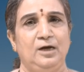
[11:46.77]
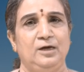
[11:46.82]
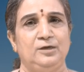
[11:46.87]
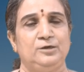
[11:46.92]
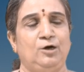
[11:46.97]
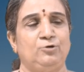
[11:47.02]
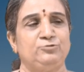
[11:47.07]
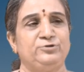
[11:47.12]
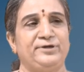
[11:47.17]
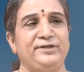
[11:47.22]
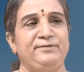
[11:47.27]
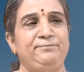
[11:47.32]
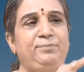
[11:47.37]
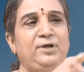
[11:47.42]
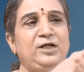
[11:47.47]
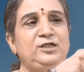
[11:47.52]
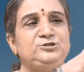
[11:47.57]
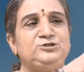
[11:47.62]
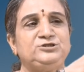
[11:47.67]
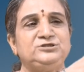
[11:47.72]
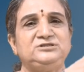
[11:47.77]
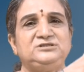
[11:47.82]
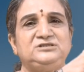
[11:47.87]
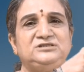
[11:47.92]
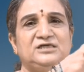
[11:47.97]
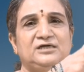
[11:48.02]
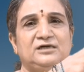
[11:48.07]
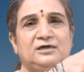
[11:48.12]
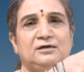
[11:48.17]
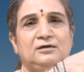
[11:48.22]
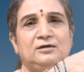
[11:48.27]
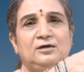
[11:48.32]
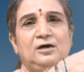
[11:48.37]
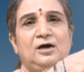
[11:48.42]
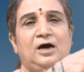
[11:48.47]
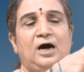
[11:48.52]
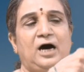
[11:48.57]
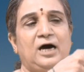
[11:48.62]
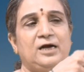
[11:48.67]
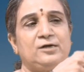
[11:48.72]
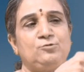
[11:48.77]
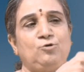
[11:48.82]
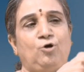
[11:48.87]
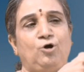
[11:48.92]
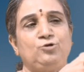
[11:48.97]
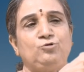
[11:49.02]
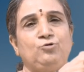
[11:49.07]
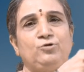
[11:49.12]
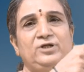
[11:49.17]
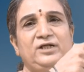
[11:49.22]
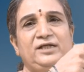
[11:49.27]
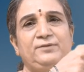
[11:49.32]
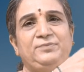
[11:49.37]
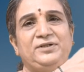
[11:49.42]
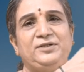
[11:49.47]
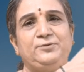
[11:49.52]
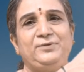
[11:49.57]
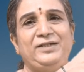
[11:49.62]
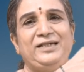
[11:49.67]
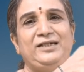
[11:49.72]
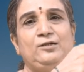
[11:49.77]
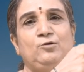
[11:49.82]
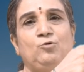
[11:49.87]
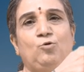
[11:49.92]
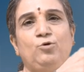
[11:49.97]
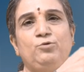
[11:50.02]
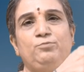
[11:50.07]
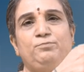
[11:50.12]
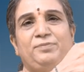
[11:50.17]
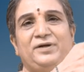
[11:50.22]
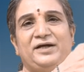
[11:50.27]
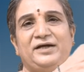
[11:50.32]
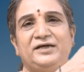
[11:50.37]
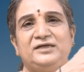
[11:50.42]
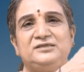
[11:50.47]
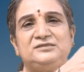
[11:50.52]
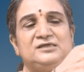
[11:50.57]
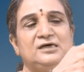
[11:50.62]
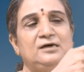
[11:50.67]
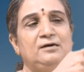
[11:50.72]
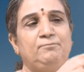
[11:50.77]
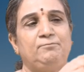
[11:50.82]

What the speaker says: Now the repulsions here are not only between lone pairs